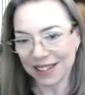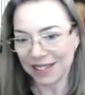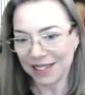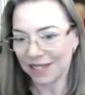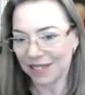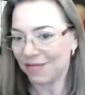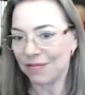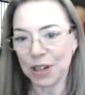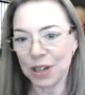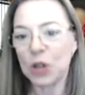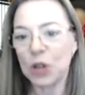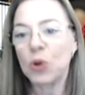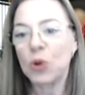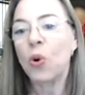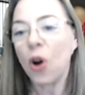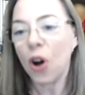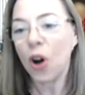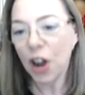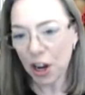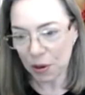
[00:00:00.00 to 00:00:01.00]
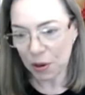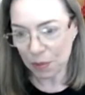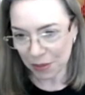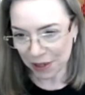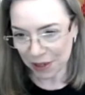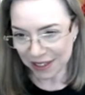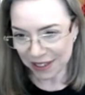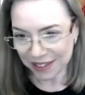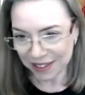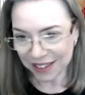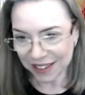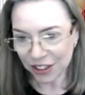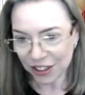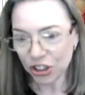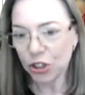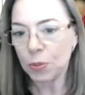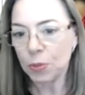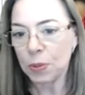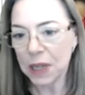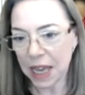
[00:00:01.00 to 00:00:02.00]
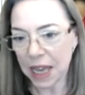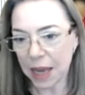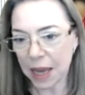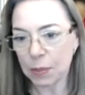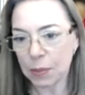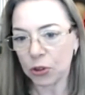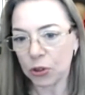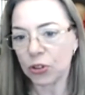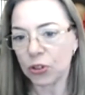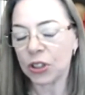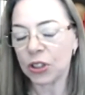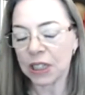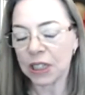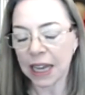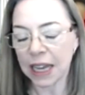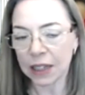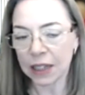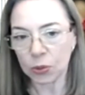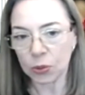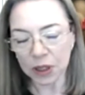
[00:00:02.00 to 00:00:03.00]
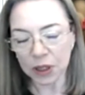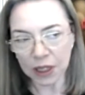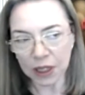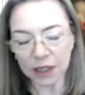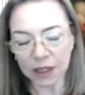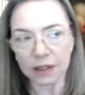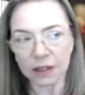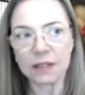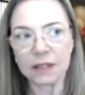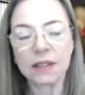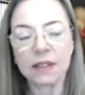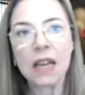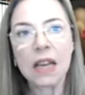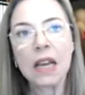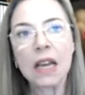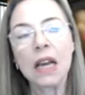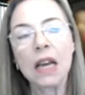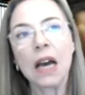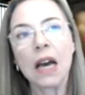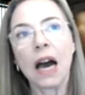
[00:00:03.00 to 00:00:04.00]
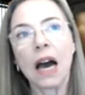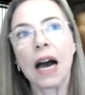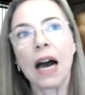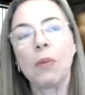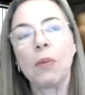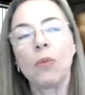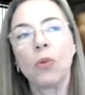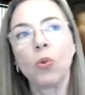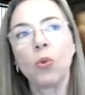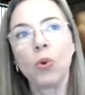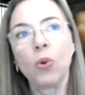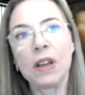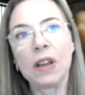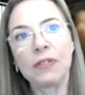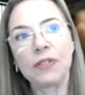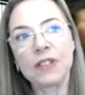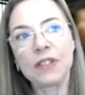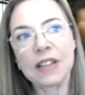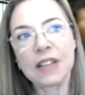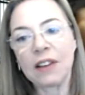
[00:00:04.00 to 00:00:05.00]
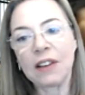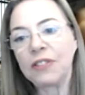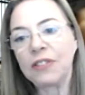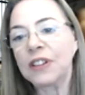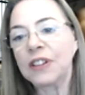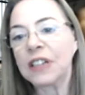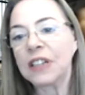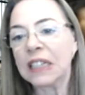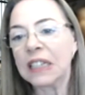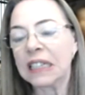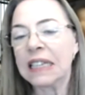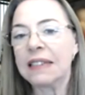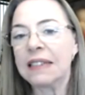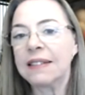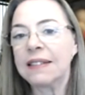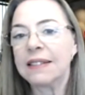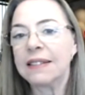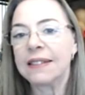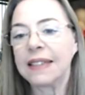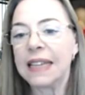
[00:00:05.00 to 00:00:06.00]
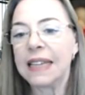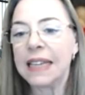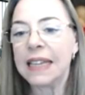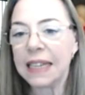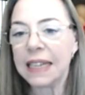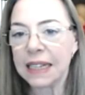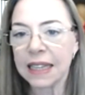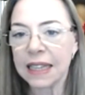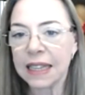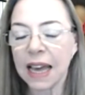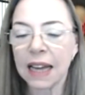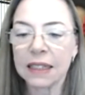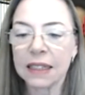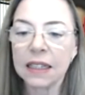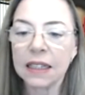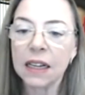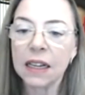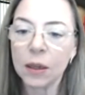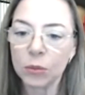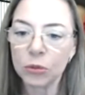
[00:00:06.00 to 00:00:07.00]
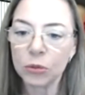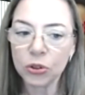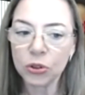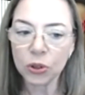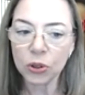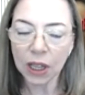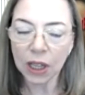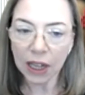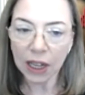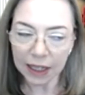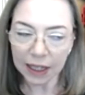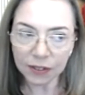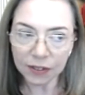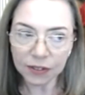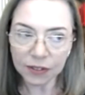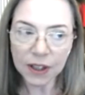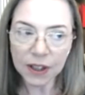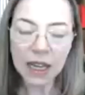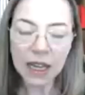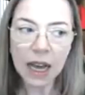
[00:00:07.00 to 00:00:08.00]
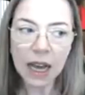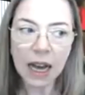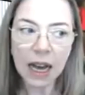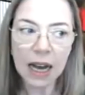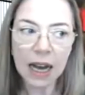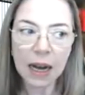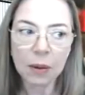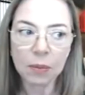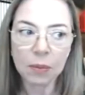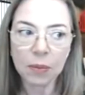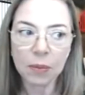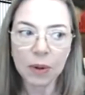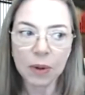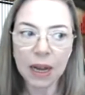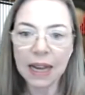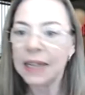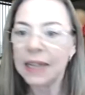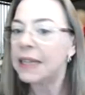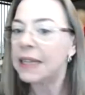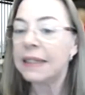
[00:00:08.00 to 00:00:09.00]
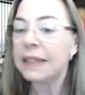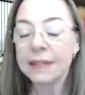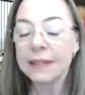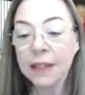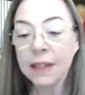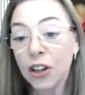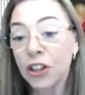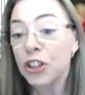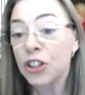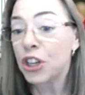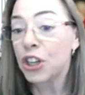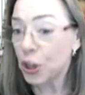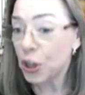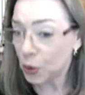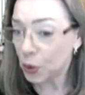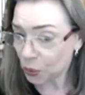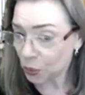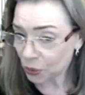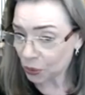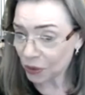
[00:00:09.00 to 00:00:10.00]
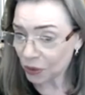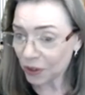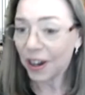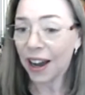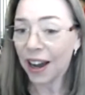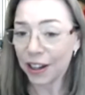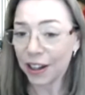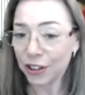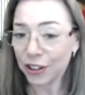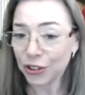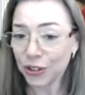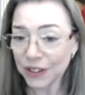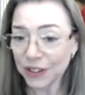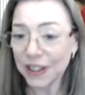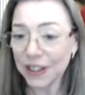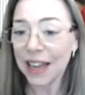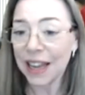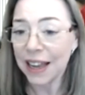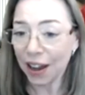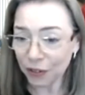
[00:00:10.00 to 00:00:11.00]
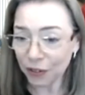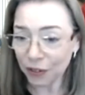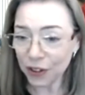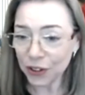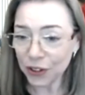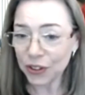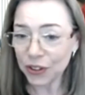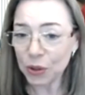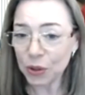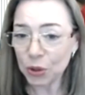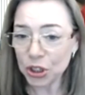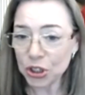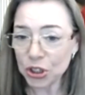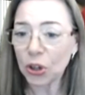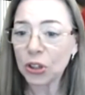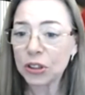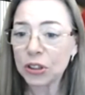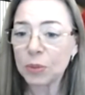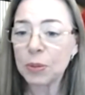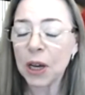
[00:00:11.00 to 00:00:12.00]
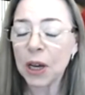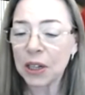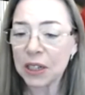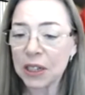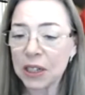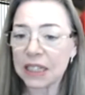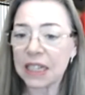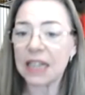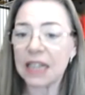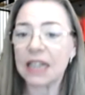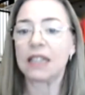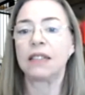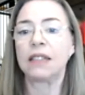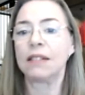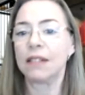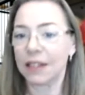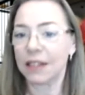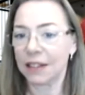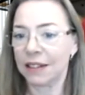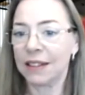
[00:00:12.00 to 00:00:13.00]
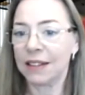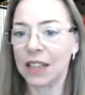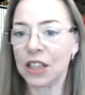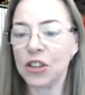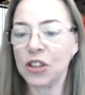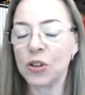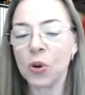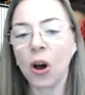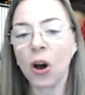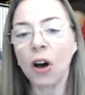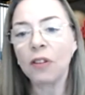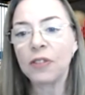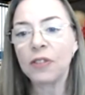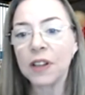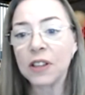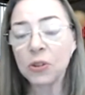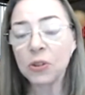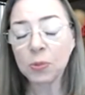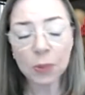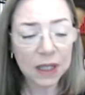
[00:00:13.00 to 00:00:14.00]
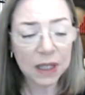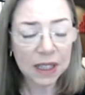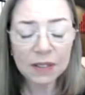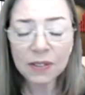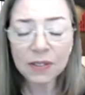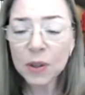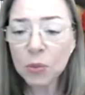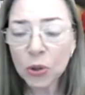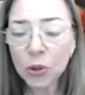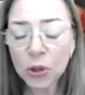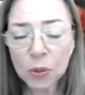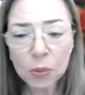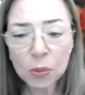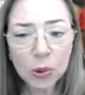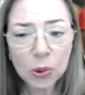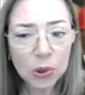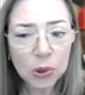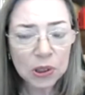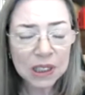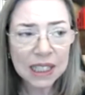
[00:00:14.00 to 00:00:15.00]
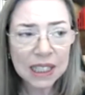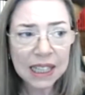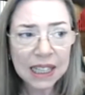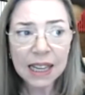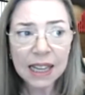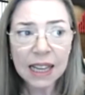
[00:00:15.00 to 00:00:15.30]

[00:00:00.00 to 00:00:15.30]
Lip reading: requirement to be able to connect with others. We've definitely seen that come to life. It's not new, I should say. Obviously, we talked about it in the New Office, but even more importantly,